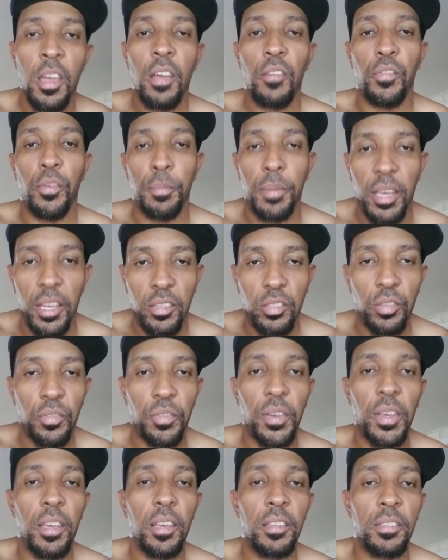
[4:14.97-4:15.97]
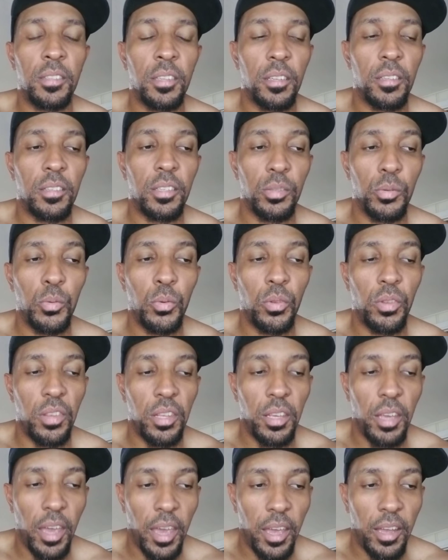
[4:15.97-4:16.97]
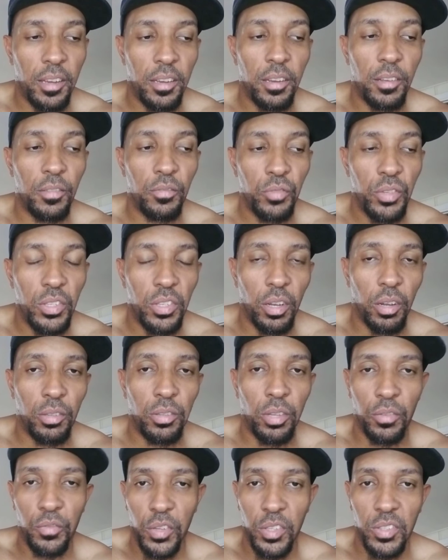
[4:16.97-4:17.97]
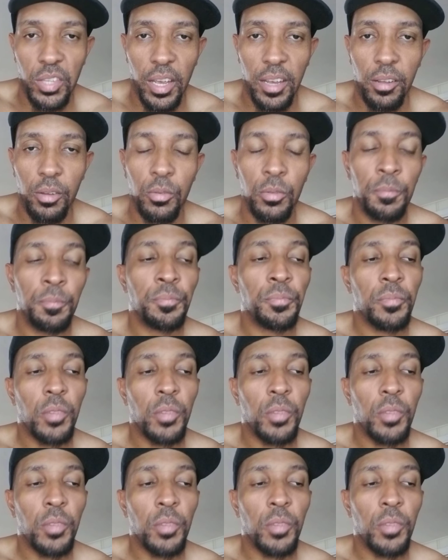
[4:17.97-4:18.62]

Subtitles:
from interphase to the end result of the cycle.